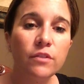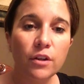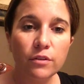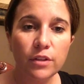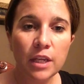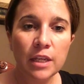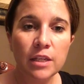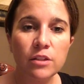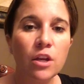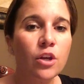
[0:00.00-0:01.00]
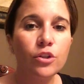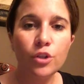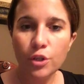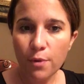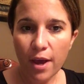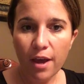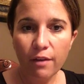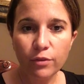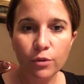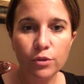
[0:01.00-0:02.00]
The other thing is, do you
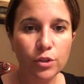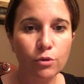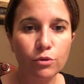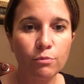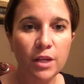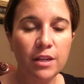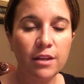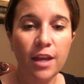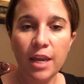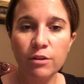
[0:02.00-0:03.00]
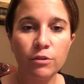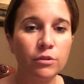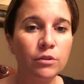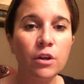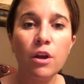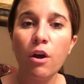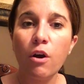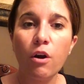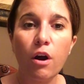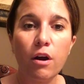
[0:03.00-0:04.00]
have your social media handle
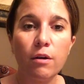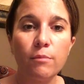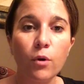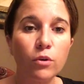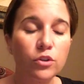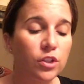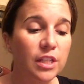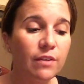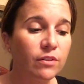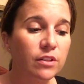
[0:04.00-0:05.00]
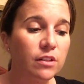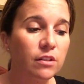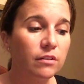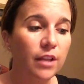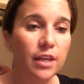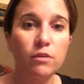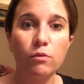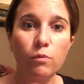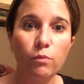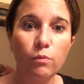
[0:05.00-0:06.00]
or just even like
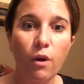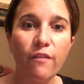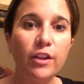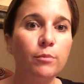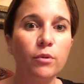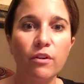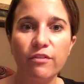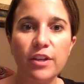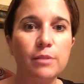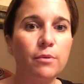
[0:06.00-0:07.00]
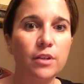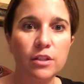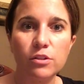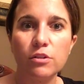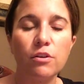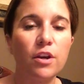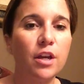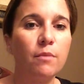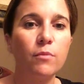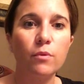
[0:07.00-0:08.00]
available on Facebook,
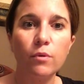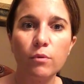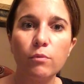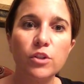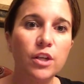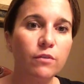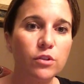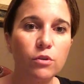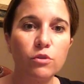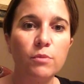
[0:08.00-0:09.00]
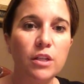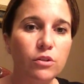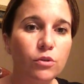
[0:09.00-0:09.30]
Instagram, whichever social media